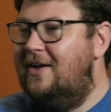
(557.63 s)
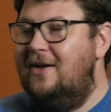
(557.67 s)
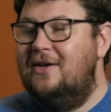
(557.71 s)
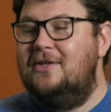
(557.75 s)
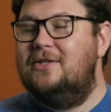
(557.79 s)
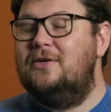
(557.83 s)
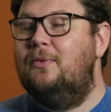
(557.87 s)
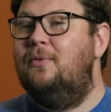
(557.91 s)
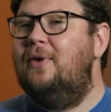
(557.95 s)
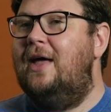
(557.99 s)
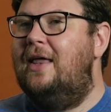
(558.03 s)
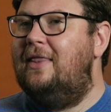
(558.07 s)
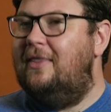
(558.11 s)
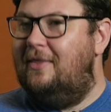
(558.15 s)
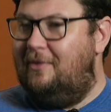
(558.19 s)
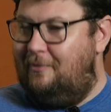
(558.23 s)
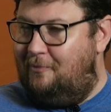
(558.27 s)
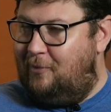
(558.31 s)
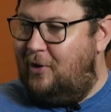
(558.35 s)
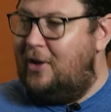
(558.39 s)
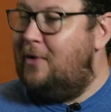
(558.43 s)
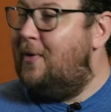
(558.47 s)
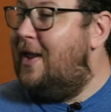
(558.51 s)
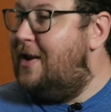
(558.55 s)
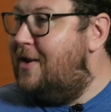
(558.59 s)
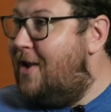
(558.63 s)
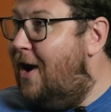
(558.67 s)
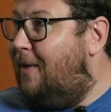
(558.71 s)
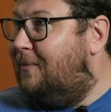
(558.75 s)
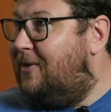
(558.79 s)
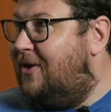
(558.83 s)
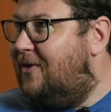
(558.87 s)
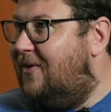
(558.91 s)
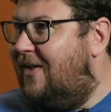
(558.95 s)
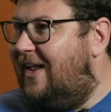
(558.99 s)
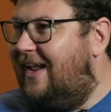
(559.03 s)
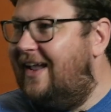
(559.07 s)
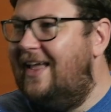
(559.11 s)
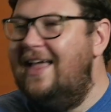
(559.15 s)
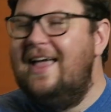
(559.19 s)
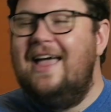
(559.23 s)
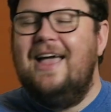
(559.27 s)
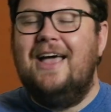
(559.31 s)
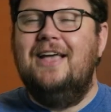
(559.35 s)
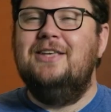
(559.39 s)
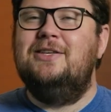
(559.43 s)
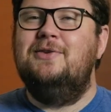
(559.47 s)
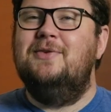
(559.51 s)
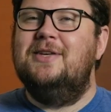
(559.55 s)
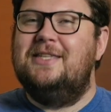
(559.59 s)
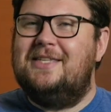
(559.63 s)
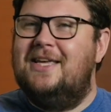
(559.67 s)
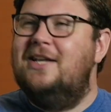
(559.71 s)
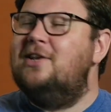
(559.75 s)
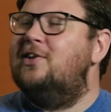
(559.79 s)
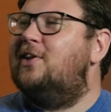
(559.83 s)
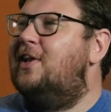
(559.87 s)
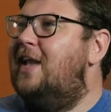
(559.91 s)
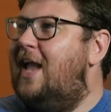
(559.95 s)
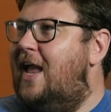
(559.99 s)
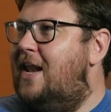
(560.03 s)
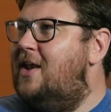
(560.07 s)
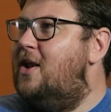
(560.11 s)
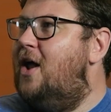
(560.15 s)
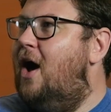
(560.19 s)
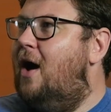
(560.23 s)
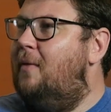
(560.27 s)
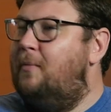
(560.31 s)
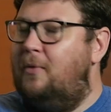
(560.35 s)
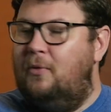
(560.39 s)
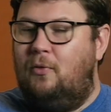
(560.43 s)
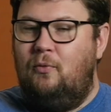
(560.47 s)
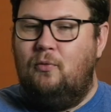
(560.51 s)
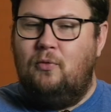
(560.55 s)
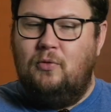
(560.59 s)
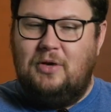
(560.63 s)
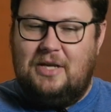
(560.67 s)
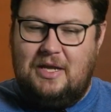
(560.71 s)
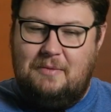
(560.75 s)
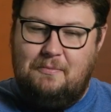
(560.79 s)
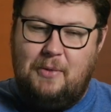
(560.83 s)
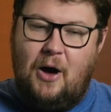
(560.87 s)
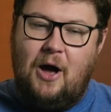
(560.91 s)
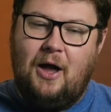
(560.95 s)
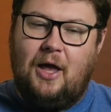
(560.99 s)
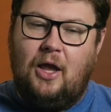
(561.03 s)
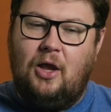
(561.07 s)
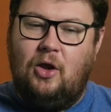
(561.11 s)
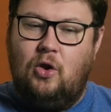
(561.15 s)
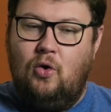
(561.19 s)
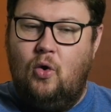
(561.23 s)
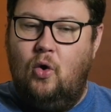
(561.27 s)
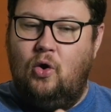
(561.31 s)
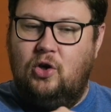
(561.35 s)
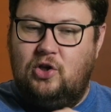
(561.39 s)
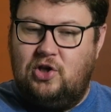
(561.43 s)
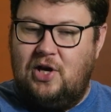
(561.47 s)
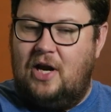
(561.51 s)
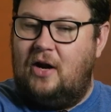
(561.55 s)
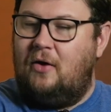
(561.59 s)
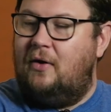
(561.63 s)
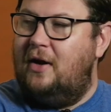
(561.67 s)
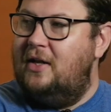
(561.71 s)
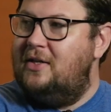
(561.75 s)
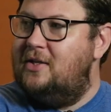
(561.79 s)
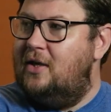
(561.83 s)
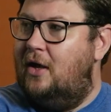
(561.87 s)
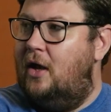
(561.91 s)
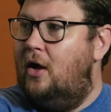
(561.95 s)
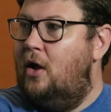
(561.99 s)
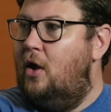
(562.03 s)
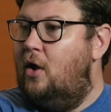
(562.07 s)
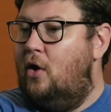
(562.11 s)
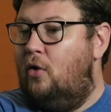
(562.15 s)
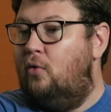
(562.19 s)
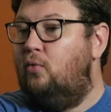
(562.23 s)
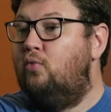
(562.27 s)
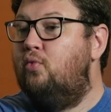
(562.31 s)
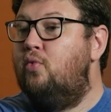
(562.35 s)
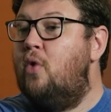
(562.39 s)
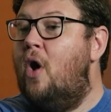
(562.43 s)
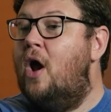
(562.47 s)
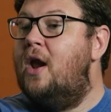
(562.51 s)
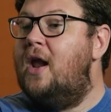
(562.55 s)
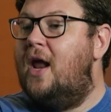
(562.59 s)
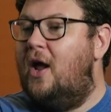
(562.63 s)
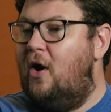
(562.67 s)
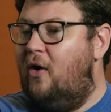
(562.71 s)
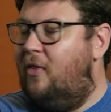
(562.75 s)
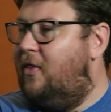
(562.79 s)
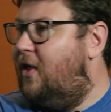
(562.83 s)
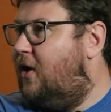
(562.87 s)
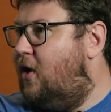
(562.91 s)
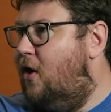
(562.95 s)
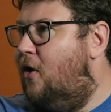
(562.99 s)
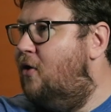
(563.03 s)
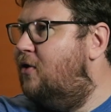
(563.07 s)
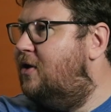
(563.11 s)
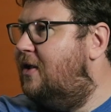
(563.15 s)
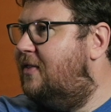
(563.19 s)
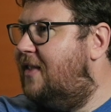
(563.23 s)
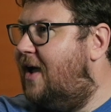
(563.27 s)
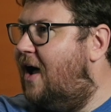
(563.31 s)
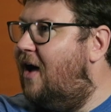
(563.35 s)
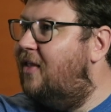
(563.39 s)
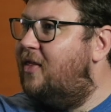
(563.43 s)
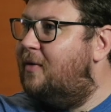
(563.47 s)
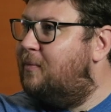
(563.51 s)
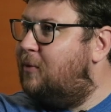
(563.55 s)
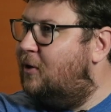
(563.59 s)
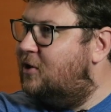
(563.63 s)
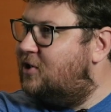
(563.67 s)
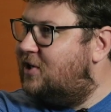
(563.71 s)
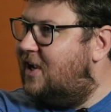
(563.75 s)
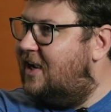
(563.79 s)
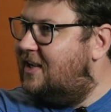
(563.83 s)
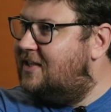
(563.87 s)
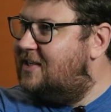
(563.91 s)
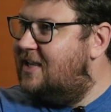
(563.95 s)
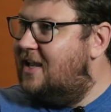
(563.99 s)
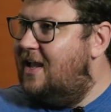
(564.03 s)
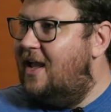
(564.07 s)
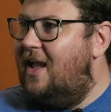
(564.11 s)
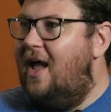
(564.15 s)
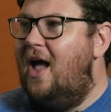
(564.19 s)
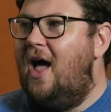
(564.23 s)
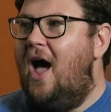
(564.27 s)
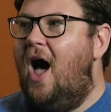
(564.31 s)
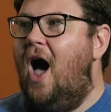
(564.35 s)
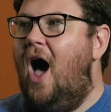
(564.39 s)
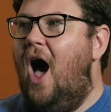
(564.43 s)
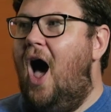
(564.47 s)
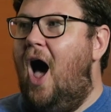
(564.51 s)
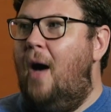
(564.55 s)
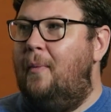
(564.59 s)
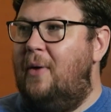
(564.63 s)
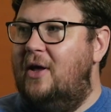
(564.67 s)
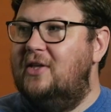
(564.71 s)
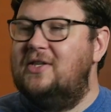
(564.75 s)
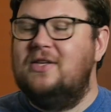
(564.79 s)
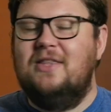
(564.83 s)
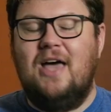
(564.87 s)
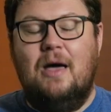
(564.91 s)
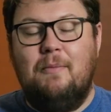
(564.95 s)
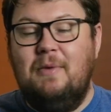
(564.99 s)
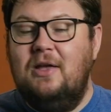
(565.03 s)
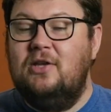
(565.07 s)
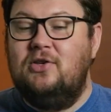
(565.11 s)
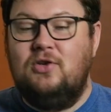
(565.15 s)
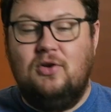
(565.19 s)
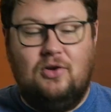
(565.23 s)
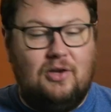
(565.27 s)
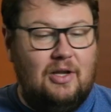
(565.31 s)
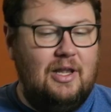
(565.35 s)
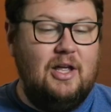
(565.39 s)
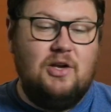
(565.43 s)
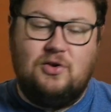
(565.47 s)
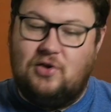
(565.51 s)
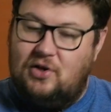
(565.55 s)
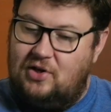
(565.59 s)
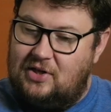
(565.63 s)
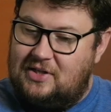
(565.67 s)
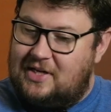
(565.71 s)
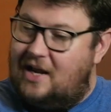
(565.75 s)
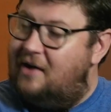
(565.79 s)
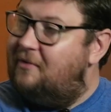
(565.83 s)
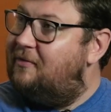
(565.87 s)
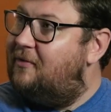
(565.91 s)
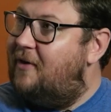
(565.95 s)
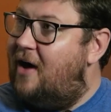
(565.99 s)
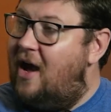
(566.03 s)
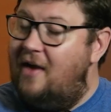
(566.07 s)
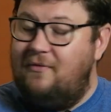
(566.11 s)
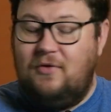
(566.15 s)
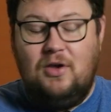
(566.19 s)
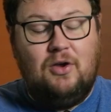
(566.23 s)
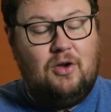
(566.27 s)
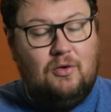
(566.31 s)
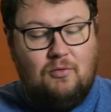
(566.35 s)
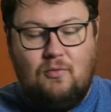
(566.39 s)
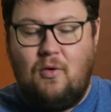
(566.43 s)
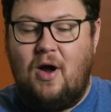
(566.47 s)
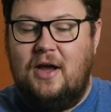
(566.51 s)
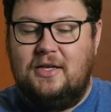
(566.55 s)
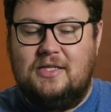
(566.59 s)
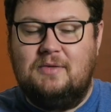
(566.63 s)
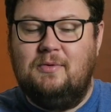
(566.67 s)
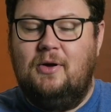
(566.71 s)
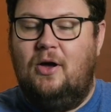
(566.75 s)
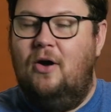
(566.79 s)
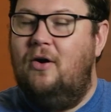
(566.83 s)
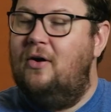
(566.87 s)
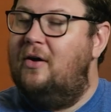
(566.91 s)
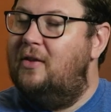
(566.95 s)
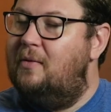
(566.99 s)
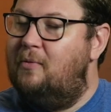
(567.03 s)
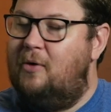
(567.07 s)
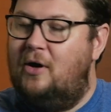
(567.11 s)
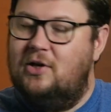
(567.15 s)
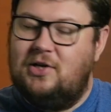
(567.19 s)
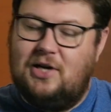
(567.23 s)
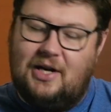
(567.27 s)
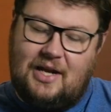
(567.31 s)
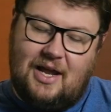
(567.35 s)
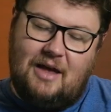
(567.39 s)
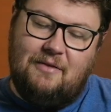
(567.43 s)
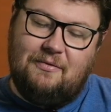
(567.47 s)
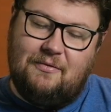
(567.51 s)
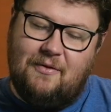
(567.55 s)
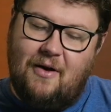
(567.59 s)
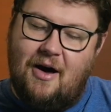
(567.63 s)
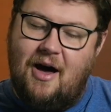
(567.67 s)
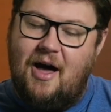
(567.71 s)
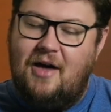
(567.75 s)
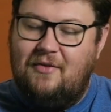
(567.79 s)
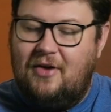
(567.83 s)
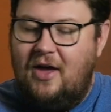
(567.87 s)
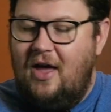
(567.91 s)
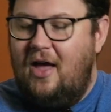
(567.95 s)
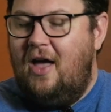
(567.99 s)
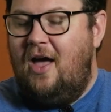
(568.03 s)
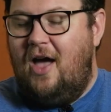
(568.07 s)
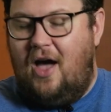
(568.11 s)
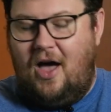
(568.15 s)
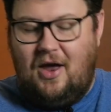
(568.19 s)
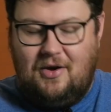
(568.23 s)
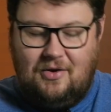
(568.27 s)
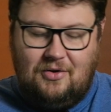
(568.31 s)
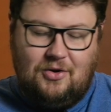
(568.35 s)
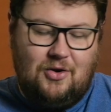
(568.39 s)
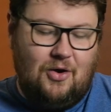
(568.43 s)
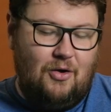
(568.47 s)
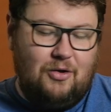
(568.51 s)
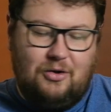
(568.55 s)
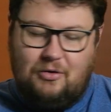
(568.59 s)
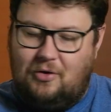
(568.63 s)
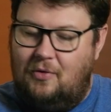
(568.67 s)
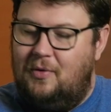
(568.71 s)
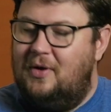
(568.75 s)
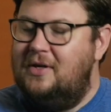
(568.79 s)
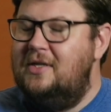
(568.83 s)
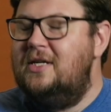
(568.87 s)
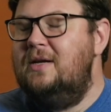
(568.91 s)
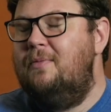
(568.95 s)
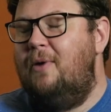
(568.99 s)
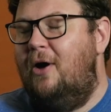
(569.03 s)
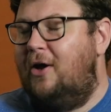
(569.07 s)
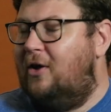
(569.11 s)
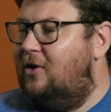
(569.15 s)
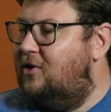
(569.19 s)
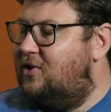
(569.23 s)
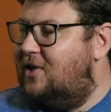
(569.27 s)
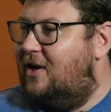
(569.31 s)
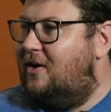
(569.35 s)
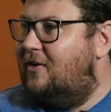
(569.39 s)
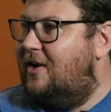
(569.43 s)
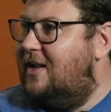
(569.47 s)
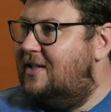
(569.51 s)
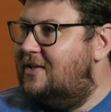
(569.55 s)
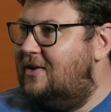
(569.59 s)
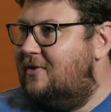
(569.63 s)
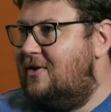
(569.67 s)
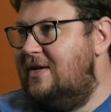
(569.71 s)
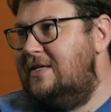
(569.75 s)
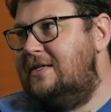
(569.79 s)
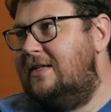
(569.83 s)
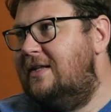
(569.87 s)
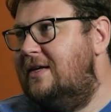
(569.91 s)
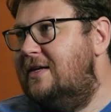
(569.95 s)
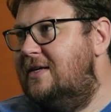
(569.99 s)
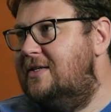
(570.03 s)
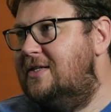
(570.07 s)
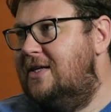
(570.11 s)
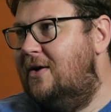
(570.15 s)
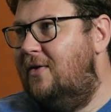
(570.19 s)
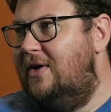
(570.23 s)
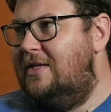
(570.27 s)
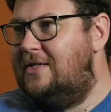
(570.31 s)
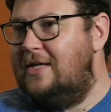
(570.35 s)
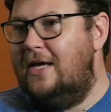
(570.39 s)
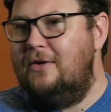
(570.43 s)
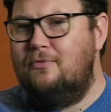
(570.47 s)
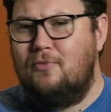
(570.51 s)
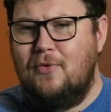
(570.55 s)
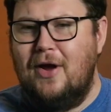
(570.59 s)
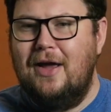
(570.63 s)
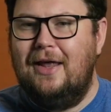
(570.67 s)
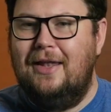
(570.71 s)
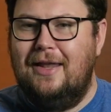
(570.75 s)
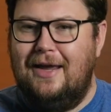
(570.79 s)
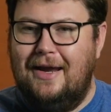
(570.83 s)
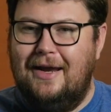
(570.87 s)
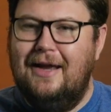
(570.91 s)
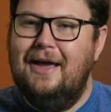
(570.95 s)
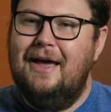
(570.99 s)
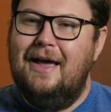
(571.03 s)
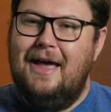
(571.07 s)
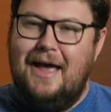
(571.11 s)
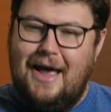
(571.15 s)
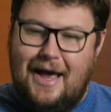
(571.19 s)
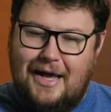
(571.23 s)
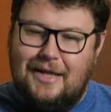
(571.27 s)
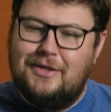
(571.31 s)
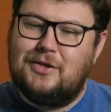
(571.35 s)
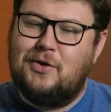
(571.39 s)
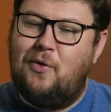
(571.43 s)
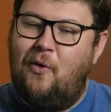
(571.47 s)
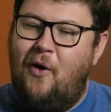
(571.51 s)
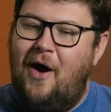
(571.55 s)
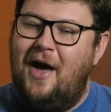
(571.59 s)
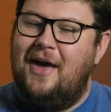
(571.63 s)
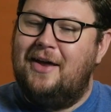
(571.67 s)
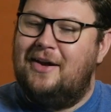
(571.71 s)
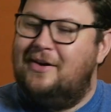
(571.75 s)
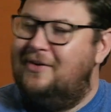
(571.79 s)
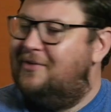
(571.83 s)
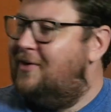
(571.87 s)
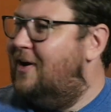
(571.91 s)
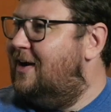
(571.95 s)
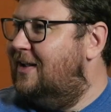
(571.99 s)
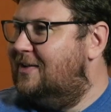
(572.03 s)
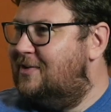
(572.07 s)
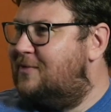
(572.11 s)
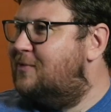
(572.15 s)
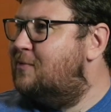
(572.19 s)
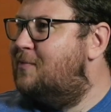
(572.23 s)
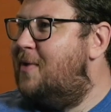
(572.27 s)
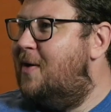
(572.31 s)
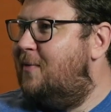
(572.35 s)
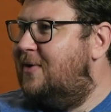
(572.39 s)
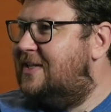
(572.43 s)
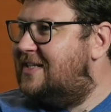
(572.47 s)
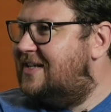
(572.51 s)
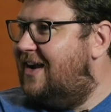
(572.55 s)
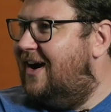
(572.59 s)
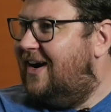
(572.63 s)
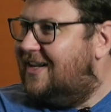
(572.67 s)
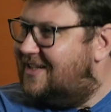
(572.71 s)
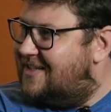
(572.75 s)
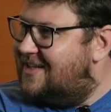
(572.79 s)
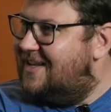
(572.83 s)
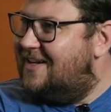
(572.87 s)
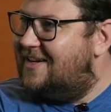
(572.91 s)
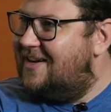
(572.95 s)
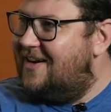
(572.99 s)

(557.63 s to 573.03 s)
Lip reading: So what you end up doing is you essentially end up debugging your generator running on the code in that other project. And so that means you can literally just F5, you can write some code in the project, F5, and go through and debug your generator easily. So it's quite an advance from where we started.